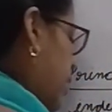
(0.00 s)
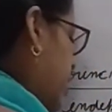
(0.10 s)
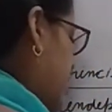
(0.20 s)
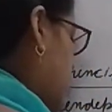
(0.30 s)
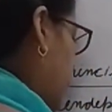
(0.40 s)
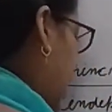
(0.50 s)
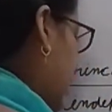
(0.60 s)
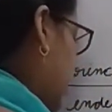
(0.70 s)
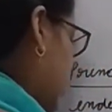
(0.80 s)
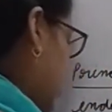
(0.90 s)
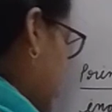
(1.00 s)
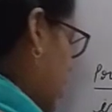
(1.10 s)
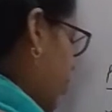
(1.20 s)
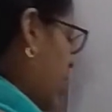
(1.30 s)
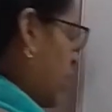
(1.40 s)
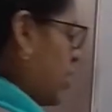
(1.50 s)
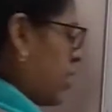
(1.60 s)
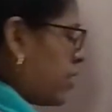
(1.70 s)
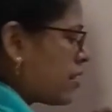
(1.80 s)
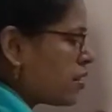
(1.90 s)
This part is giving
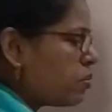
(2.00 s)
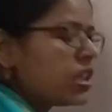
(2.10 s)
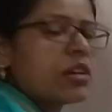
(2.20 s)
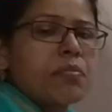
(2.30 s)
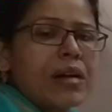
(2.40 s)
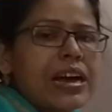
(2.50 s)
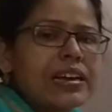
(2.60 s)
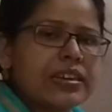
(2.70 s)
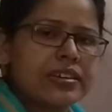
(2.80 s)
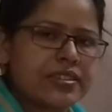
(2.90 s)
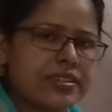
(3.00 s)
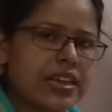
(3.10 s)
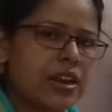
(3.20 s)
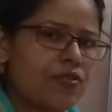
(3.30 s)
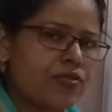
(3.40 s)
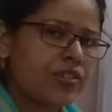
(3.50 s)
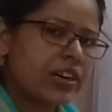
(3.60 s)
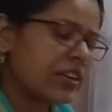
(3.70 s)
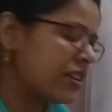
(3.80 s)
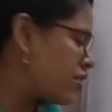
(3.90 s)
its meaning by itself.
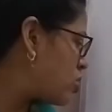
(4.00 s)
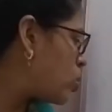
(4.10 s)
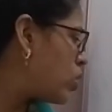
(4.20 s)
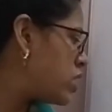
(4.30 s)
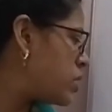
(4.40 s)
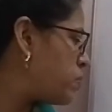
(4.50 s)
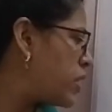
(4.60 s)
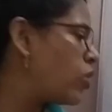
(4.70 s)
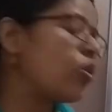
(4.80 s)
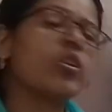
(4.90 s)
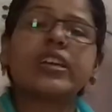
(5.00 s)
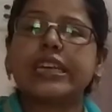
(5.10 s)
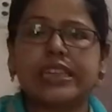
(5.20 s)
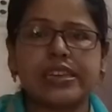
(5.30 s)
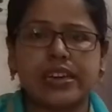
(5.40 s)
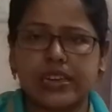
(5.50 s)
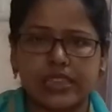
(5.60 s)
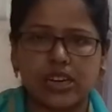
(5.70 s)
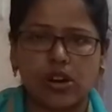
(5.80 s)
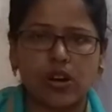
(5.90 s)
It is not depend on any
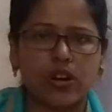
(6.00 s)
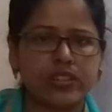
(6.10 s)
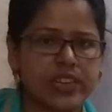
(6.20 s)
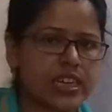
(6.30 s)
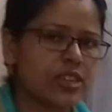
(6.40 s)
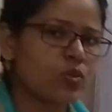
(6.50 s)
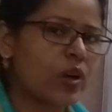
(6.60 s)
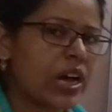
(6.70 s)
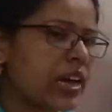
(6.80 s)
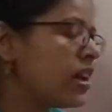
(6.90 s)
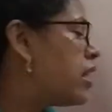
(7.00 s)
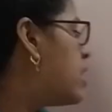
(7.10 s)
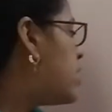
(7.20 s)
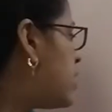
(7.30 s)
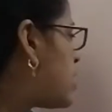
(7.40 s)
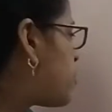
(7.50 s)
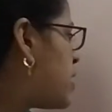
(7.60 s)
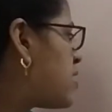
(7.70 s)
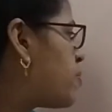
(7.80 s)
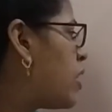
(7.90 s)
other clause. That is why this
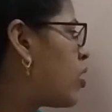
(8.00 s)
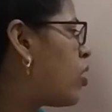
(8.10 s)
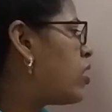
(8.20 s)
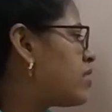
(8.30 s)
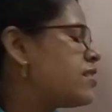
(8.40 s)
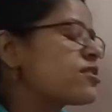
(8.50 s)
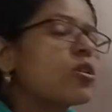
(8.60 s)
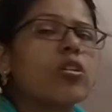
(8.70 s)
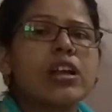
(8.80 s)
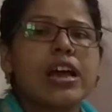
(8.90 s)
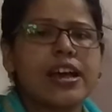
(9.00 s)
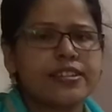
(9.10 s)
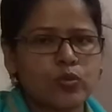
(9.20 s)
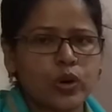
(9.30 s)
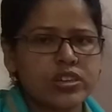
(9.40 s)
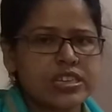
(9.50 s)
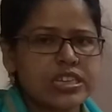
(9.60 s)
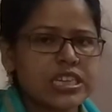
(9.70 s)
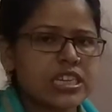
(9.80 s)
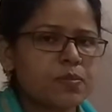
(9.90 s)
principal clause is known as what?
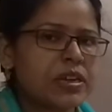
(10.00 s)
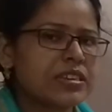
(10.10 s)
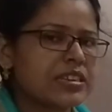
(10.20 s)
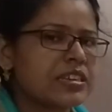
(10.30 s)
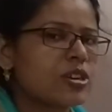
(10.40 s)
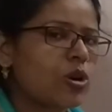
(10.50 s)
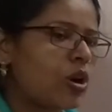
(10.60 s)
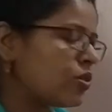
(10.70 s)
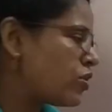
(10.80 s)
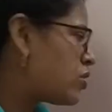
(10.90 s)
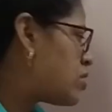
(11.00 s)
Independent clause.